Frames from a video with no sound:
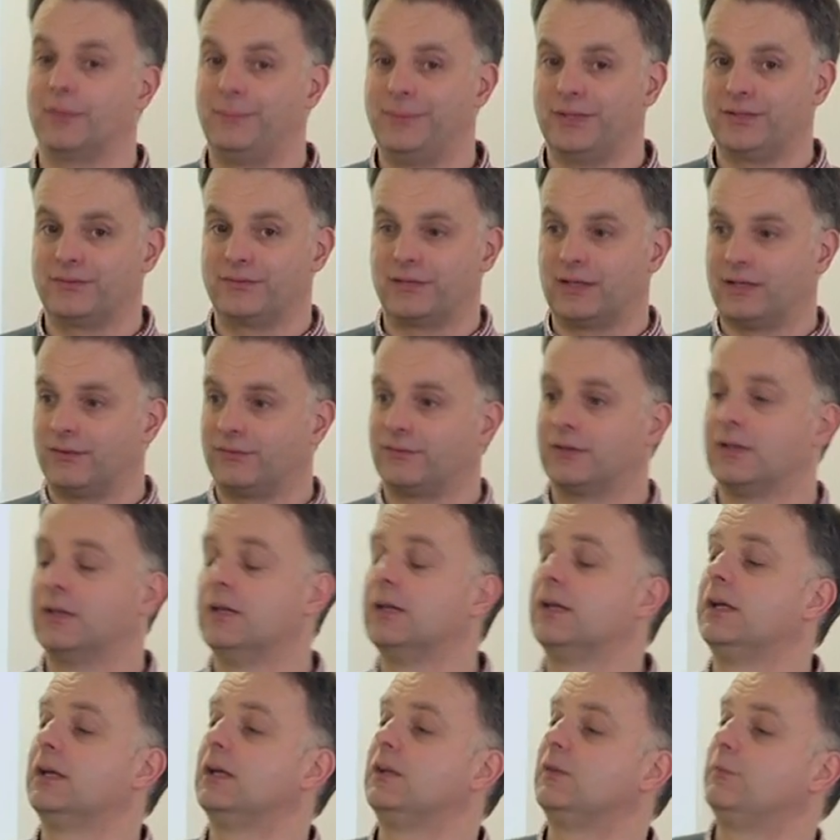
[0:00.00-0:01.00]
a business,
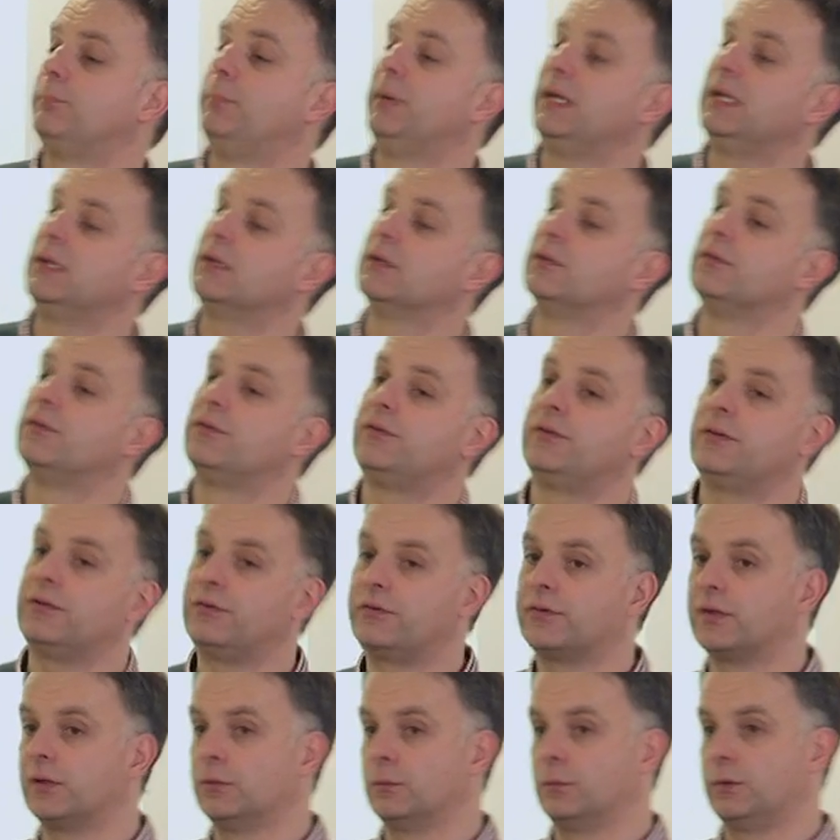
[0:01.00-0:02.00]
is be
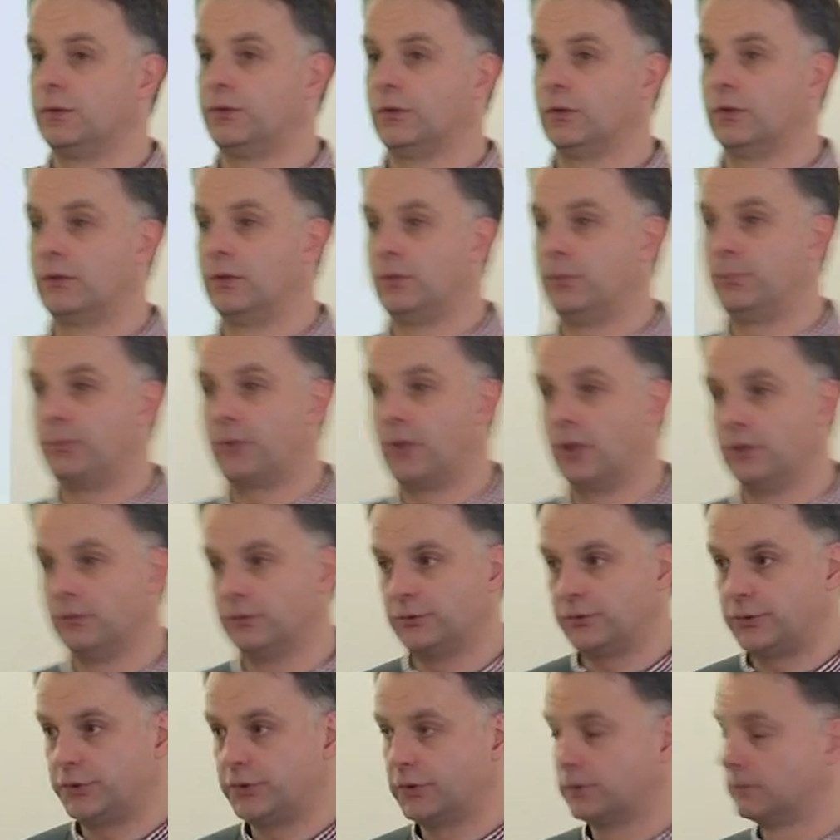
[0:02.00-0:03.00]
consistent with your
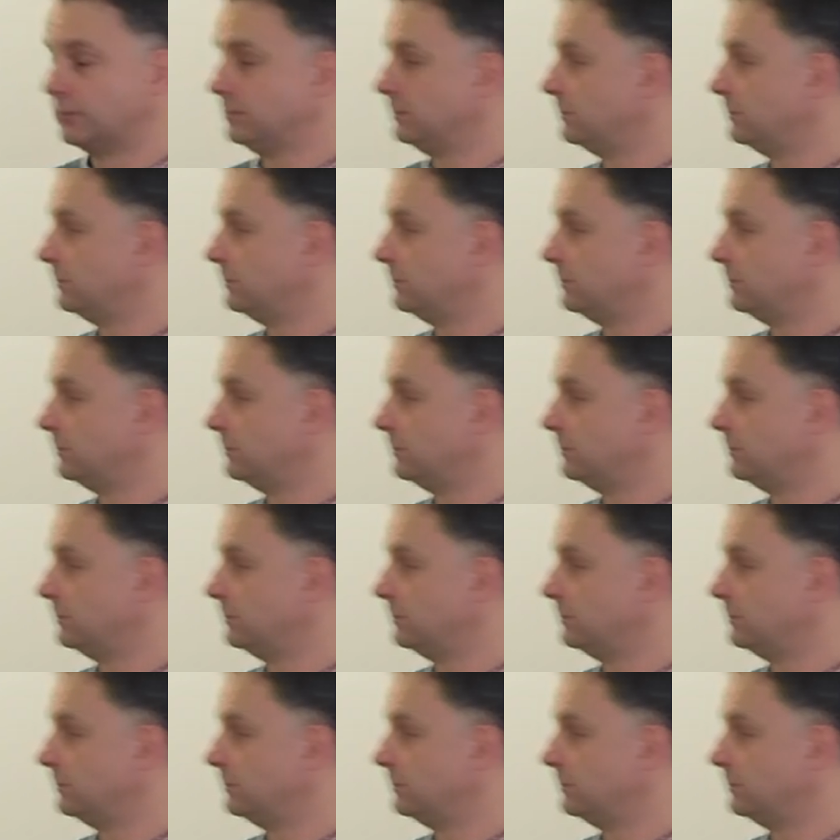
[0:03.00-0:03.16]
approach.